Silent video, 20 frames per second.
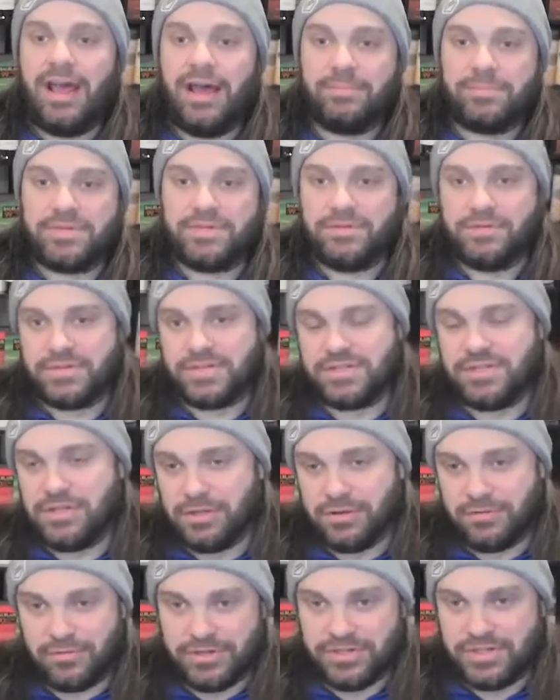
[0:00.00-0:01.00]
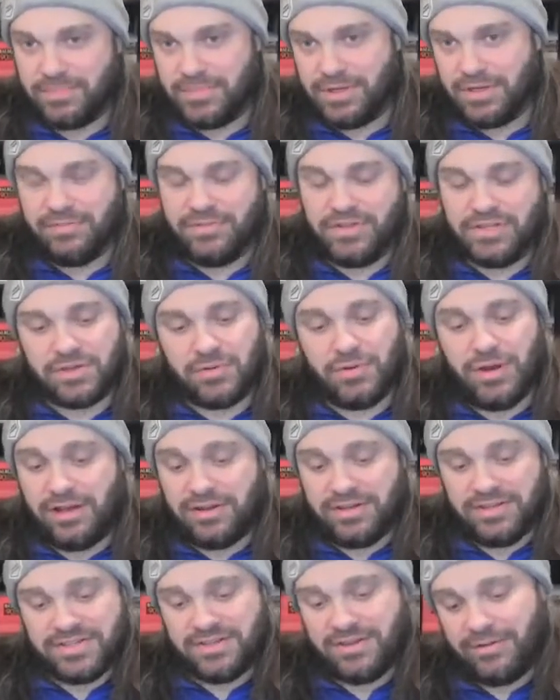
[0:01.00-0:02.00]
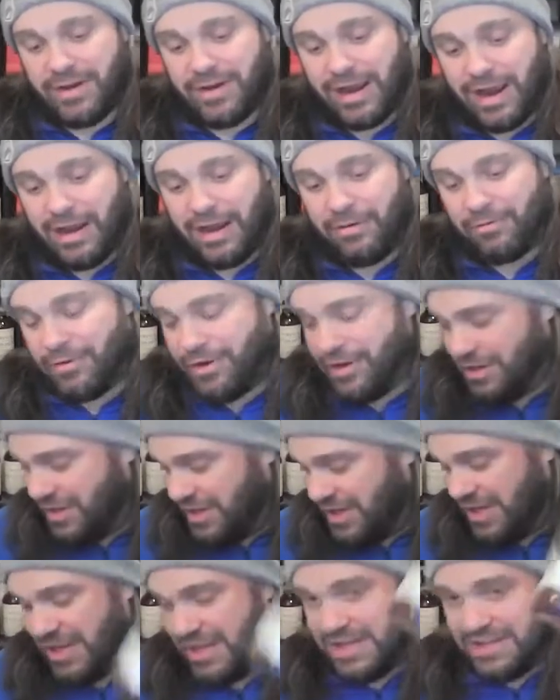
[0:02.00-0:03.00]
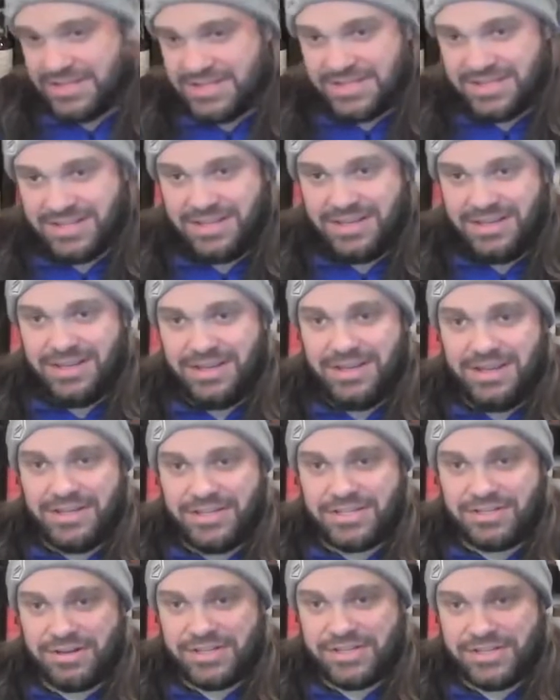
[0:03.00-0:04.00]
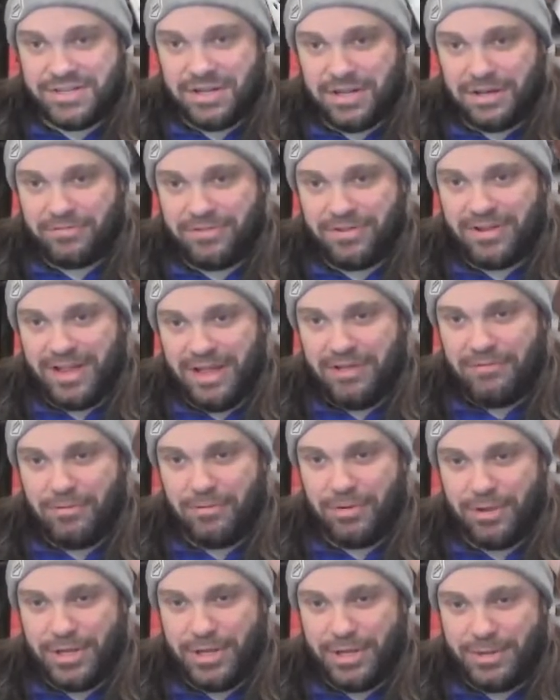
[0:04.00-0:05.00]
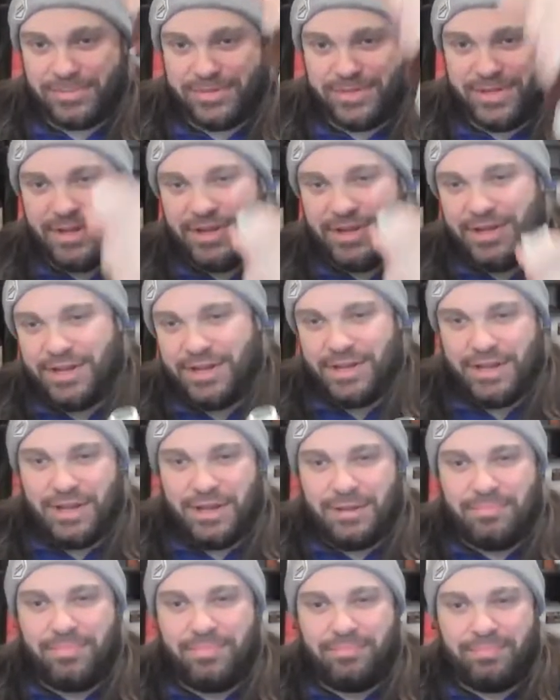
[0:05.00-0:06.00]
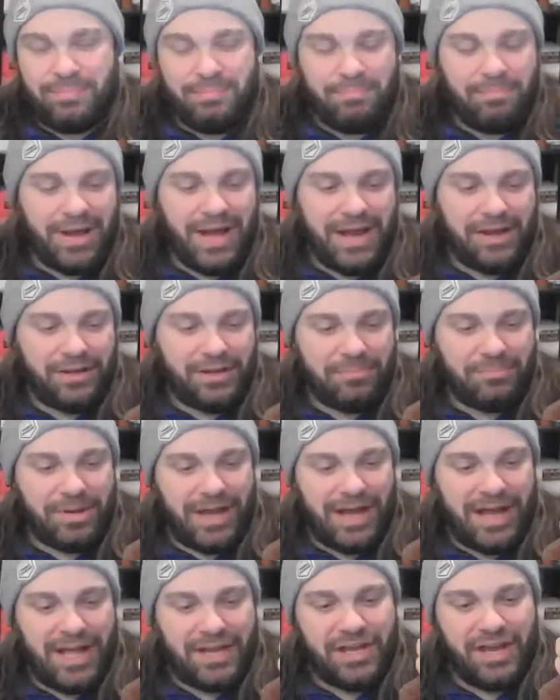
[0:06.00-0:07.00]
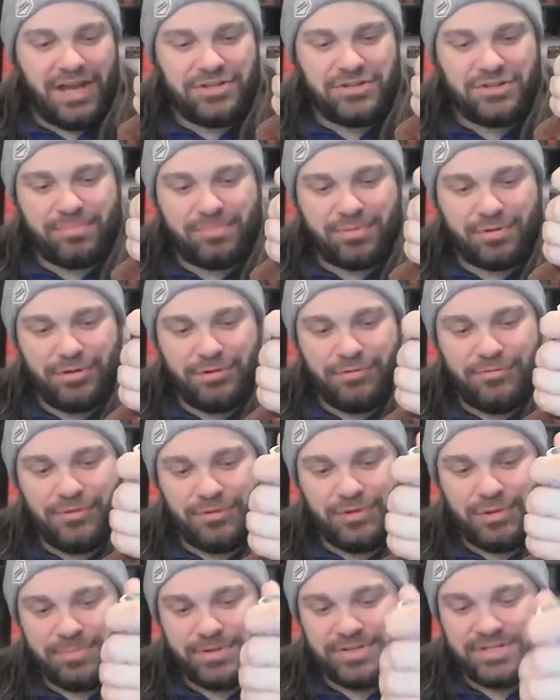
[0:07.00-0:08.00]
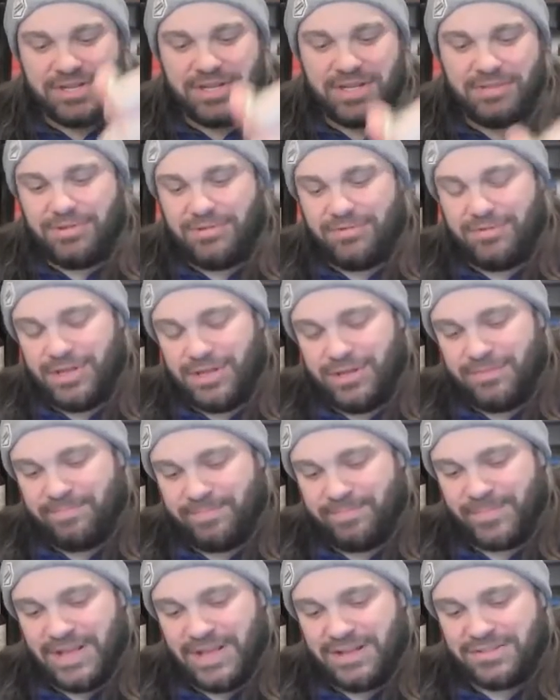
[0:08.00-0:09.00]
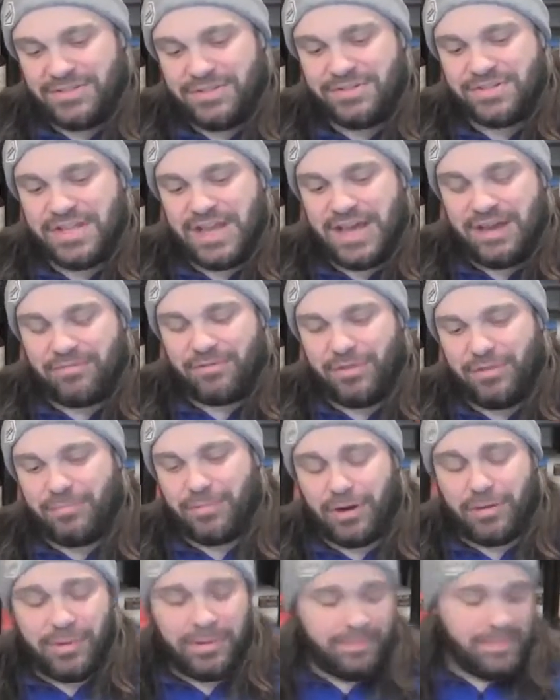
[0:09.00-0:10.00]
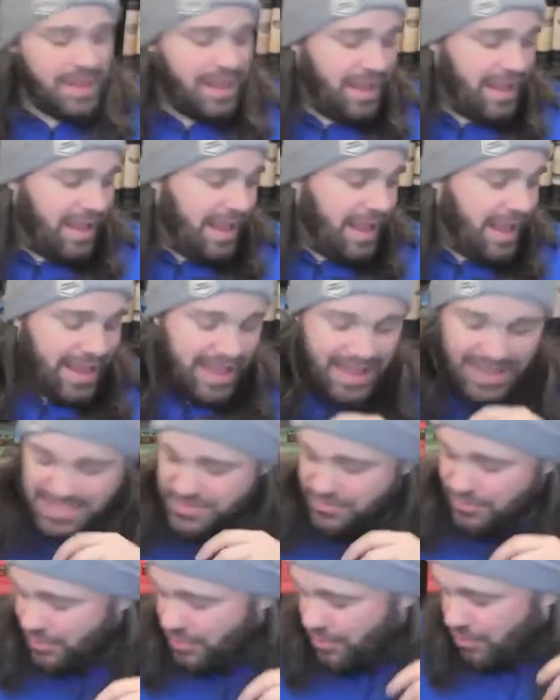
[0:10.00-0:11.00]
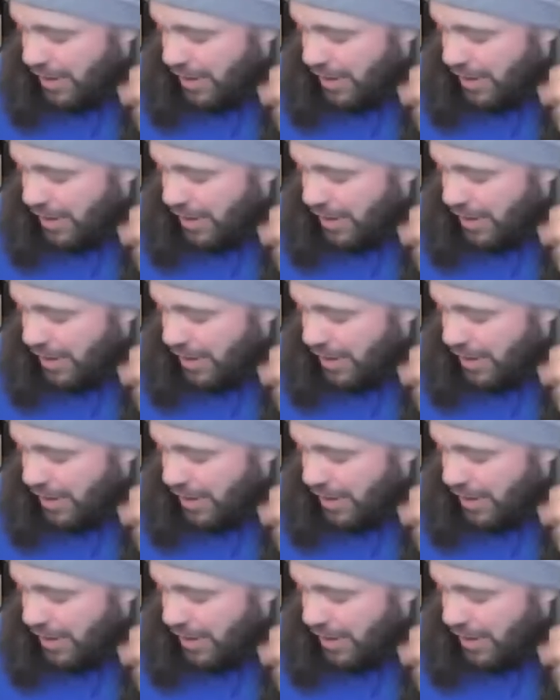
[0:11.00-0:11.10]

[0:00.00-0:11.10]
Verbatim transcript: absolute steal for something of this quality. So like I really can't stress enough. Evan Williams, bottled in bond, 100 proof, 50% ABV. I'll choose that for the bourbon. As for the